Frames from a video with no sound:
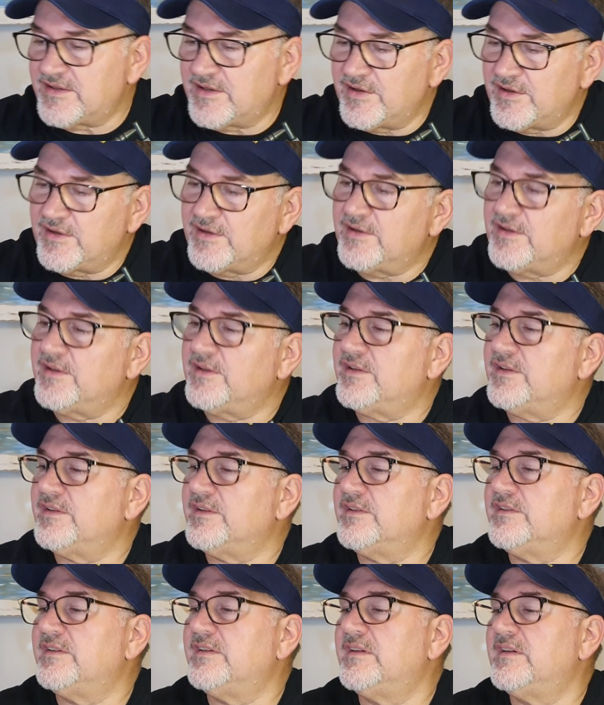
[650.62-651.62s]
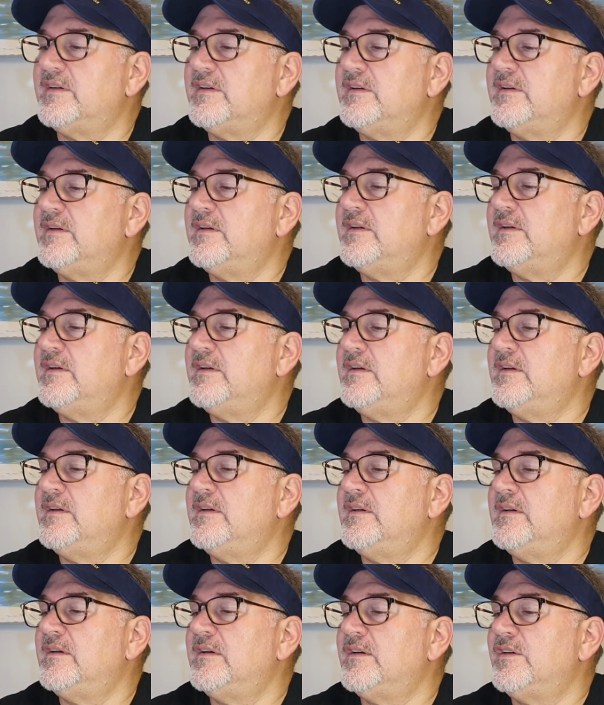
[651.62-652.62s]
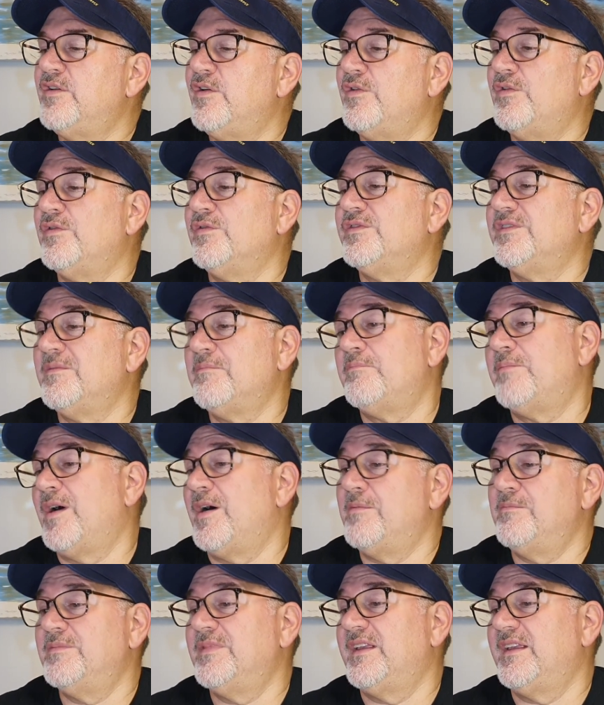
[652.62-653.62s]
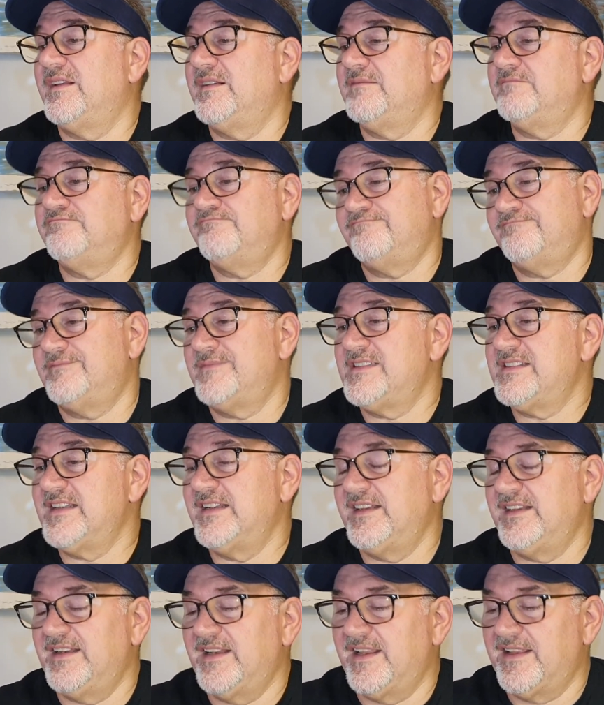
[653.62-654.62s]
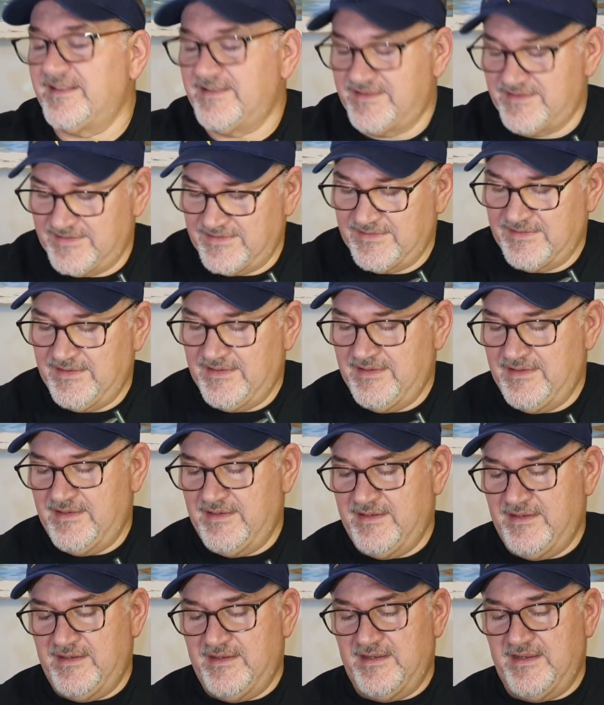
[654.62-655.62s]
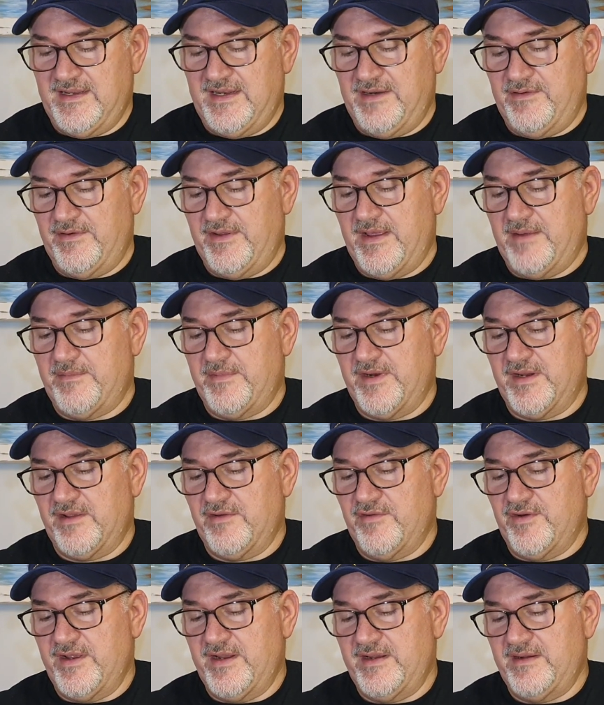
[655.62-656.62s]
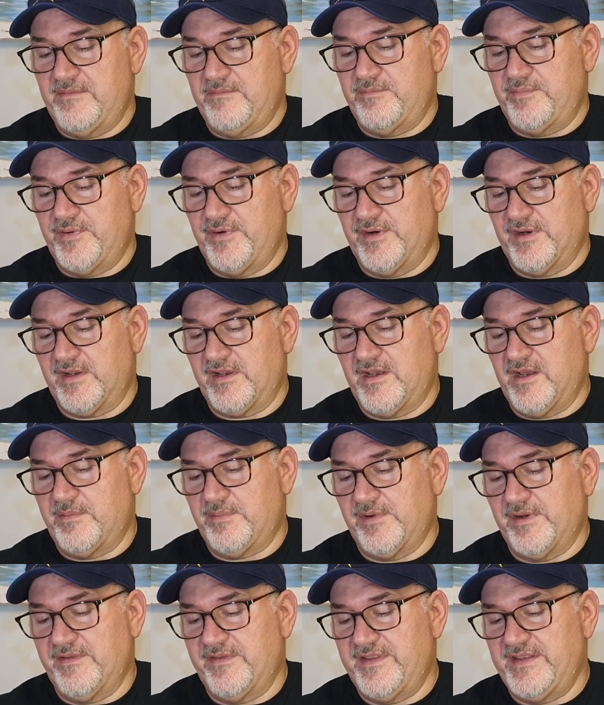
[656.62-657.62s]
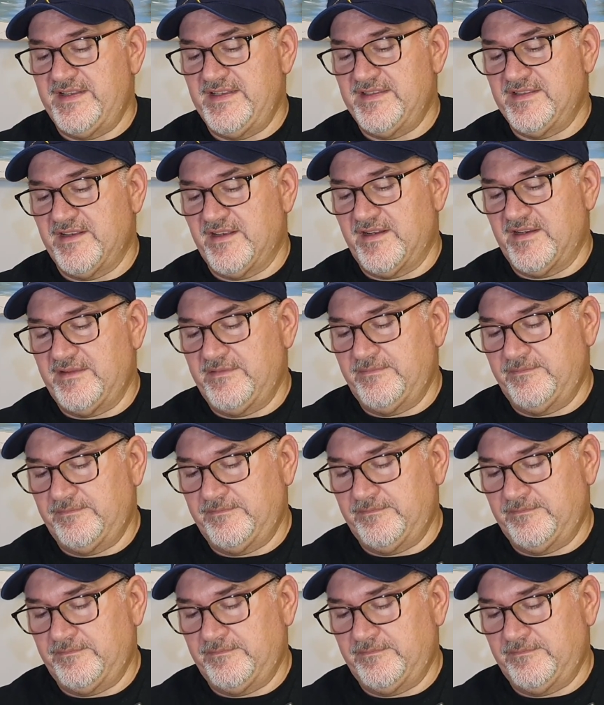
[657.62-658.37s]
called gold pumpkin, silly legs. Anyway, I'm gonna go ahead and put a couple of these on.